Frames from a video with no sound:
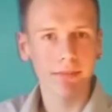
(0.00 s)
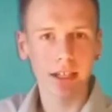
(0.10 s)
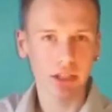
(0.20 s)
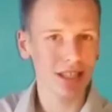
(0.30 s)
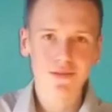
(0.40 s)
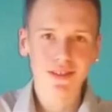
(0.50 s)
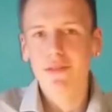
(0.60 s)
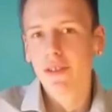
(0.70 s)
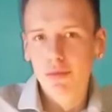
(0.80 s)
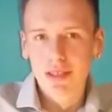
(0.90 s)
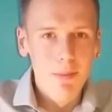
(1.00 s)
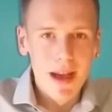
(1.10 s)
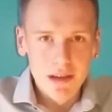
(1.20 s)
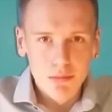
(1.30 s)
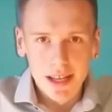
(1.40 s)
It's, even if it was a
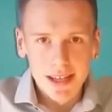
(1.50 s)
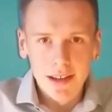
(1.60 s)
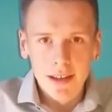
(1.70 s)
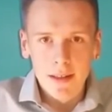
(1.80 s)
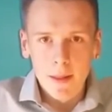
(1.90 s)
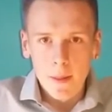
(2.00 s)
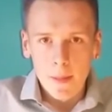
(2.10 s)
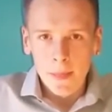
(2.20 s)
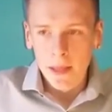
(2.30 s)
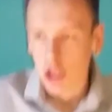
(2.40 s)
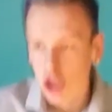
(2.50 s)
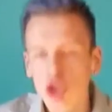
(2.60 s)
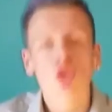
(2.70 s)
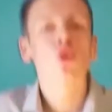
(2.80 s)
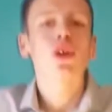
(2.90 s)
band playing, you
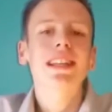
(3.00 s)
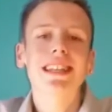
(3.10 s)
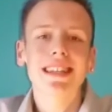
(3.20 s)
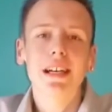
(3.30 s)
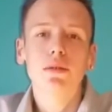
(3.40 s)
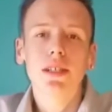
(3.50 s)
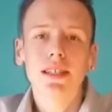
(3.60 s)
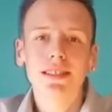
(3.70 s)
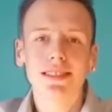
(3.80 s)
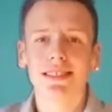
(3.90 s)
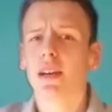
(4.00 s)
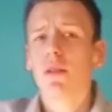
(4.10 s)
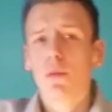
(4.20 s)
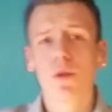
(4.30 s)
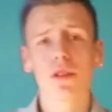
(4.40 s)
just talk a little louder. That's how
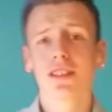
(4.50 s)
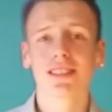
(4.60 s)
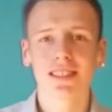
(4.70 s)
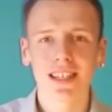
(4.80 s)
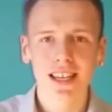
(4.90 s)
it works.